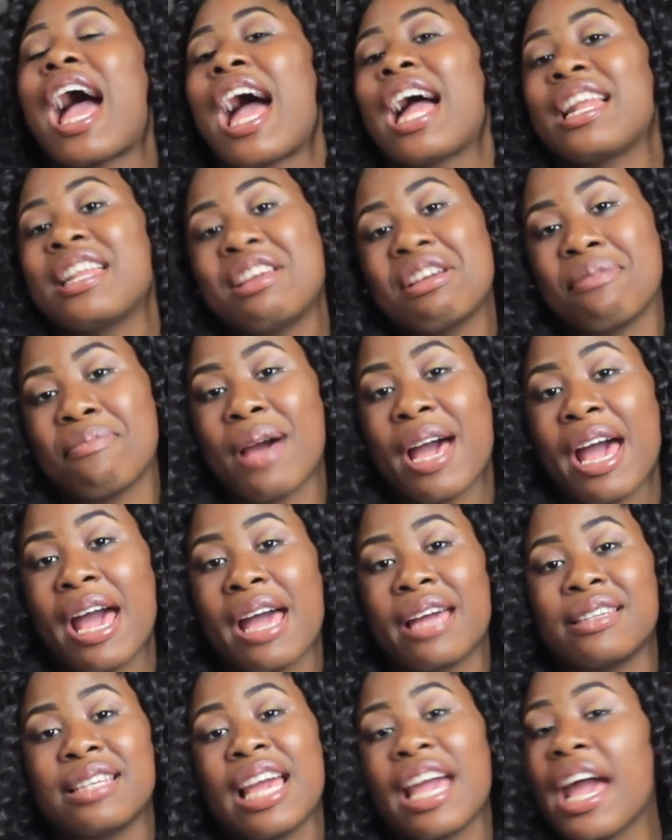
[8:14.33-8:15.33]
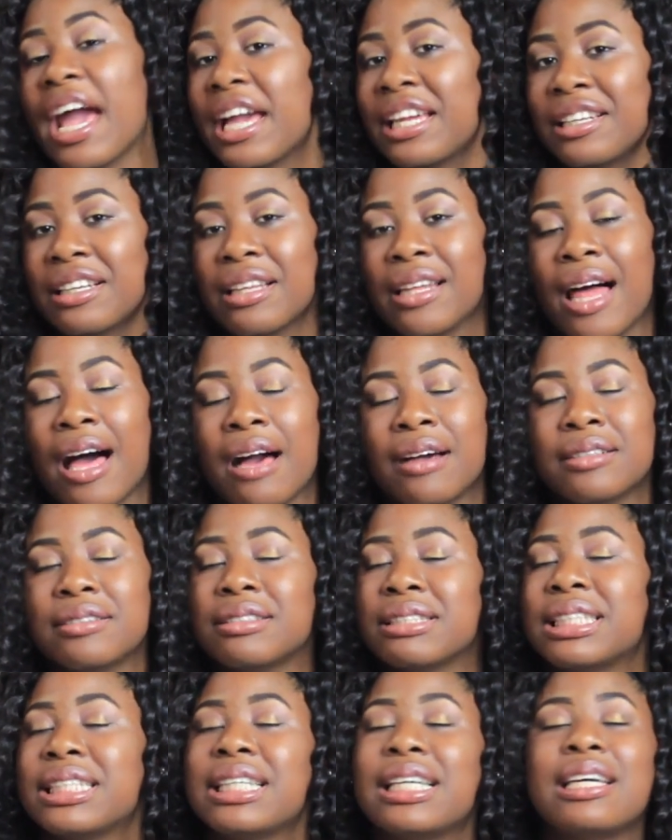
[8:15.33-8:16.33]
I did mine at 8 o'clock
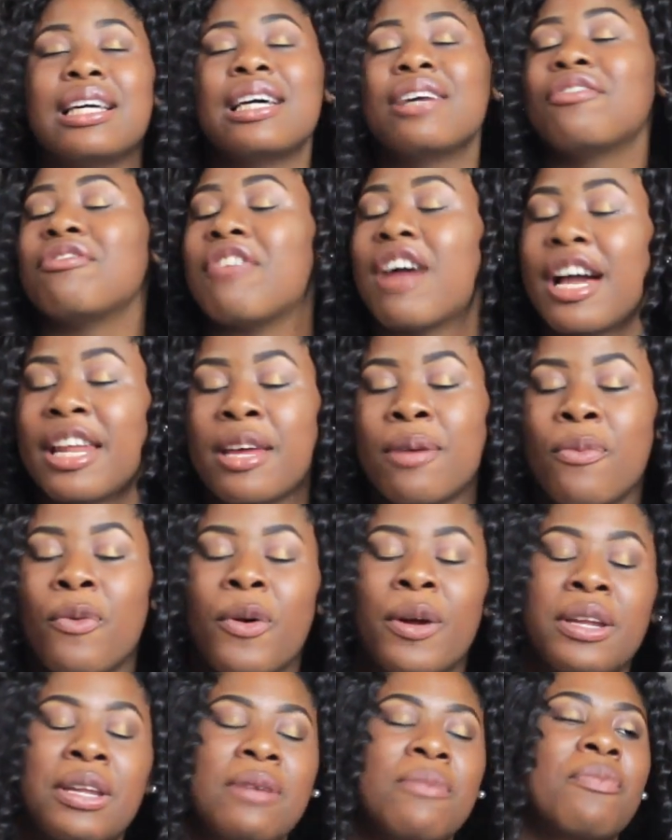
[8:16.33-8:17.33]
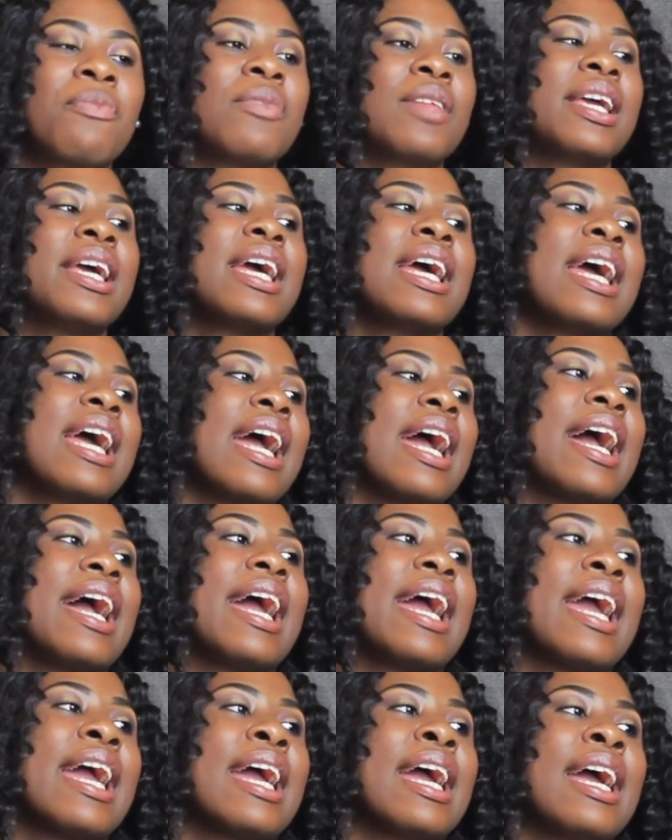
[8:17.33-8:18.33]
Friday morning,
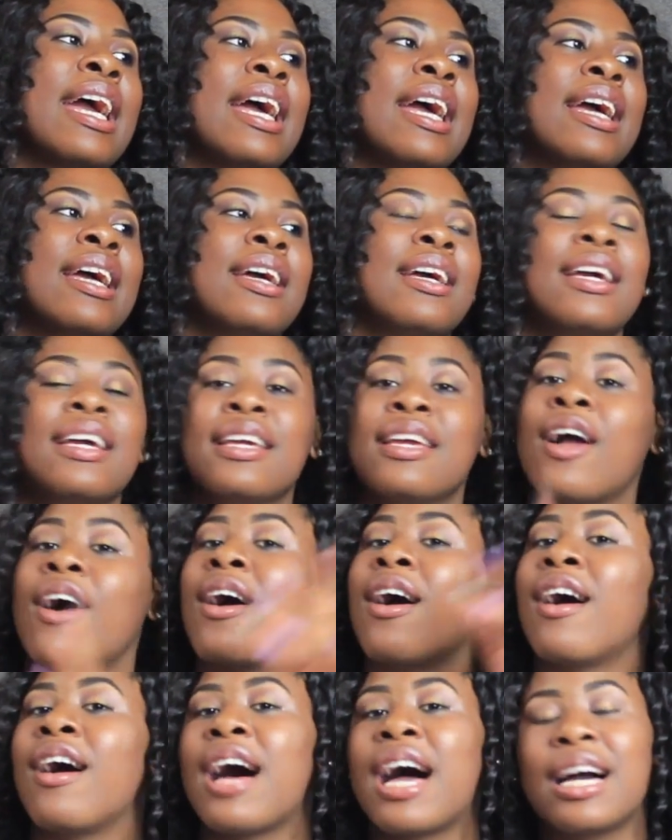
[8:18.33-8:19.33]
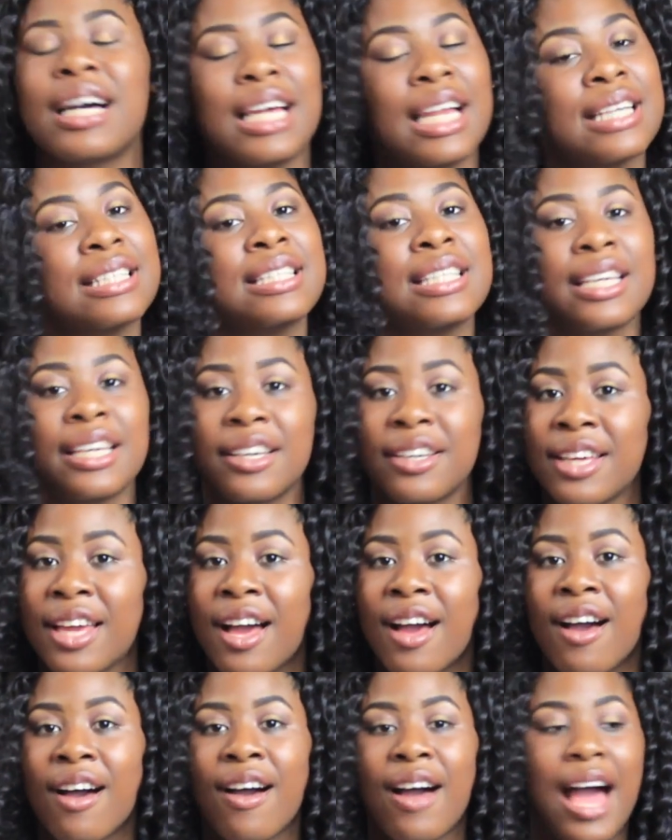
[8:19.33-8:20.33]
and y'all, I tell
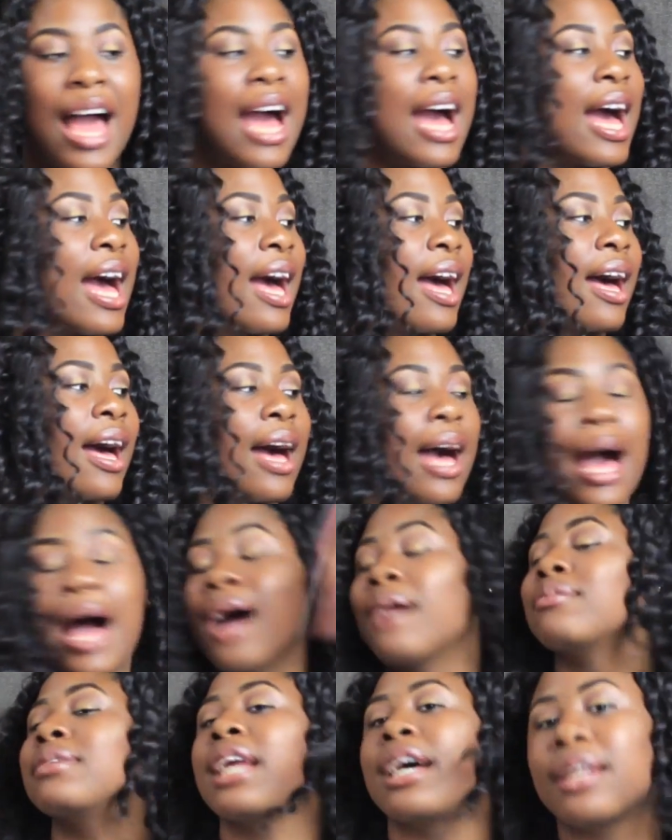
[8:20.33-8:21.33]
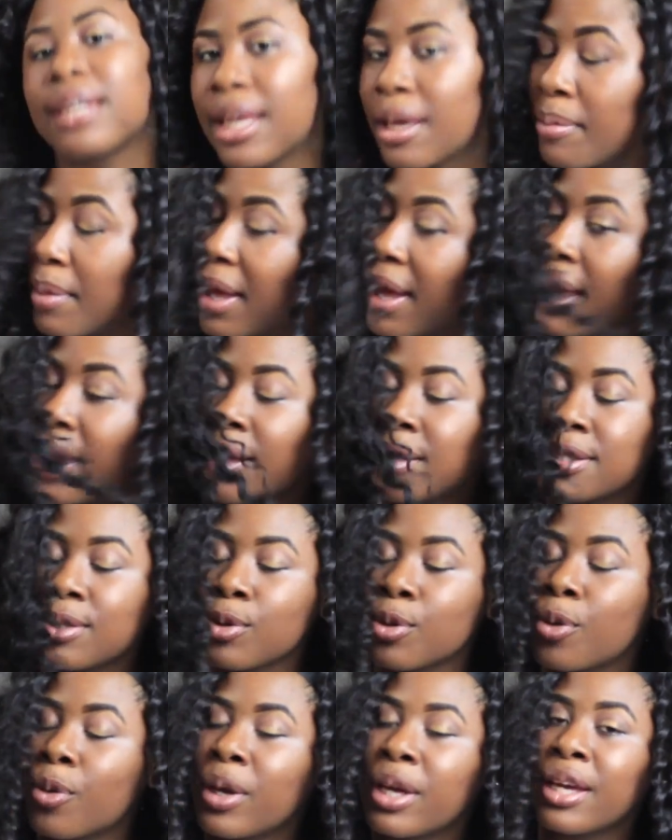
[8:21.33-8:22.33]
y'all, I hopped out that bed
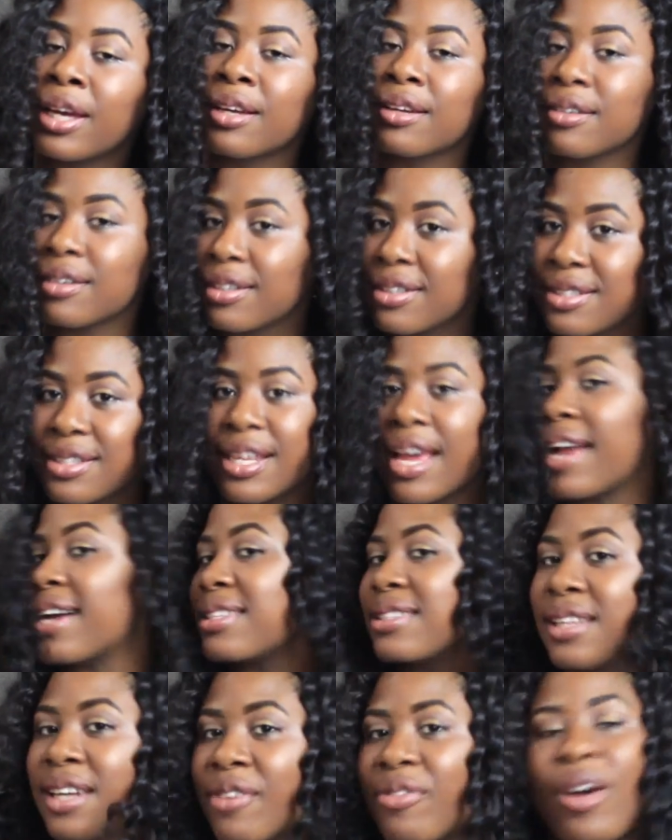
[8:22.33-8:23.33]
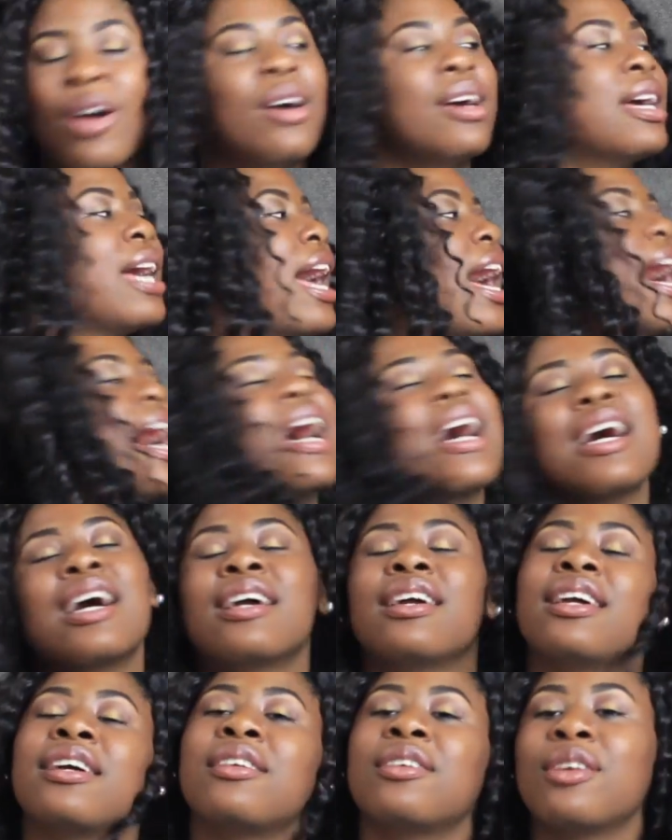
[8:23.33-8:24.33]
too quick to answer that phone.
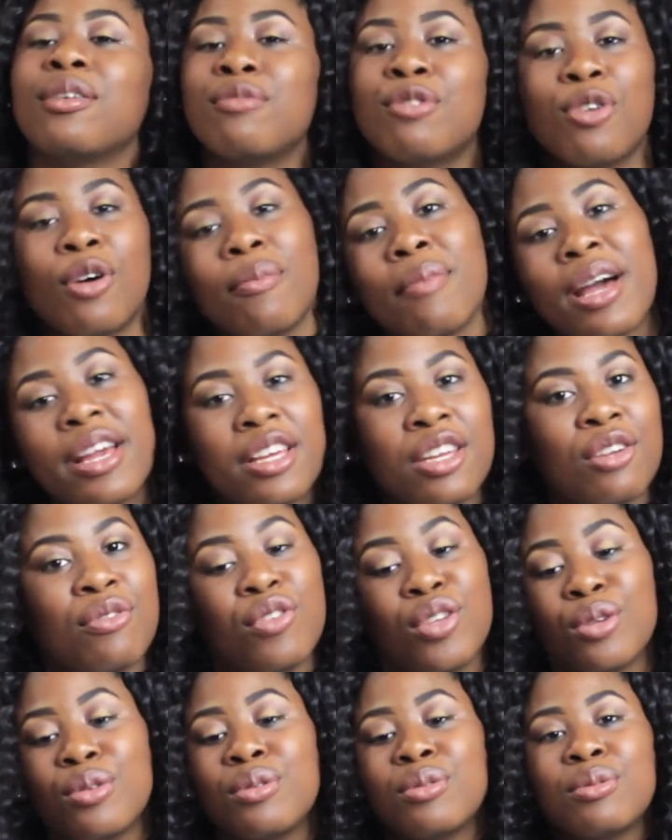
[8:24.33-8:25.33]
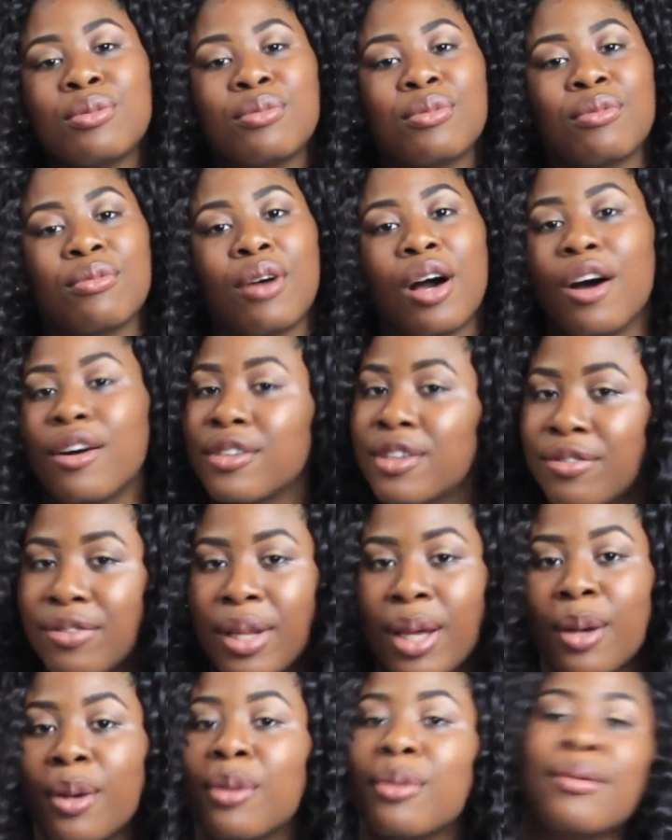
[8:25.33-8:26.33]
I ended up doing my interview on the
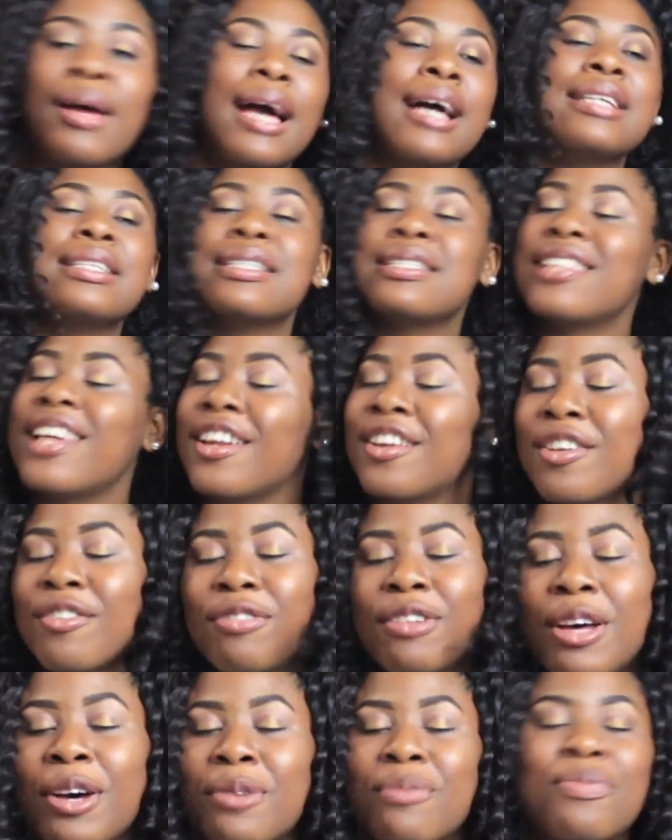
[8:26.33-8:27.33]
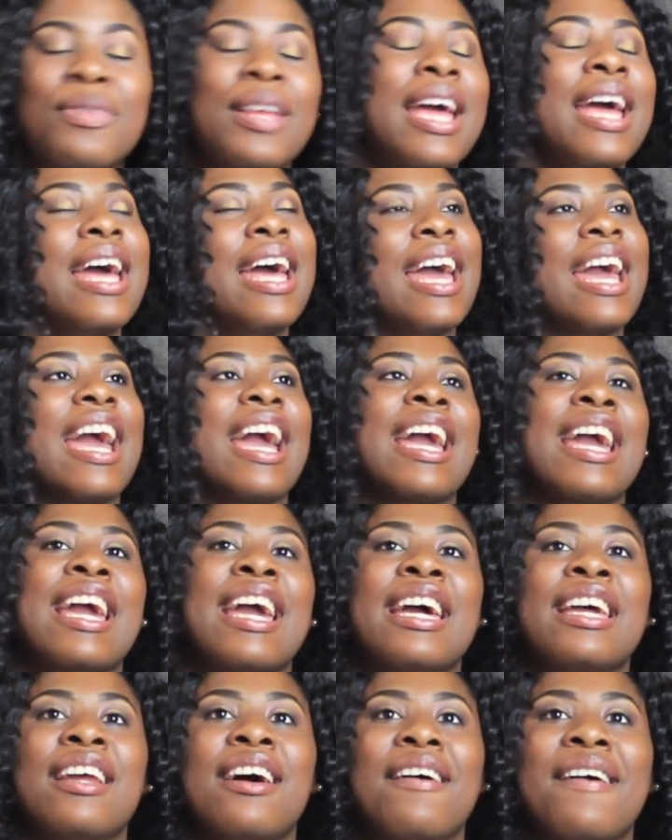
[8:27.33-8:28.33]
floor. I just sat on the floor,
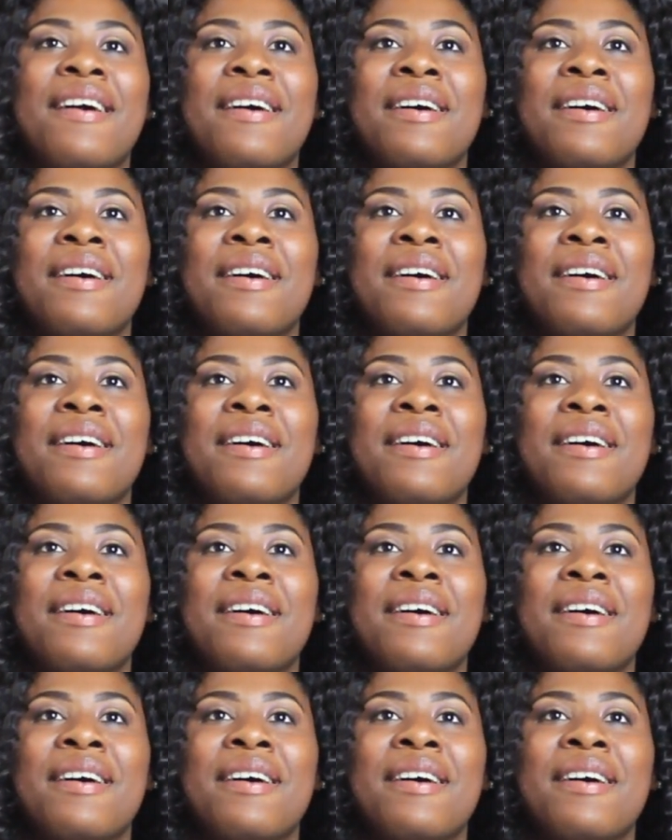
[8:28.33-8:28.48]
and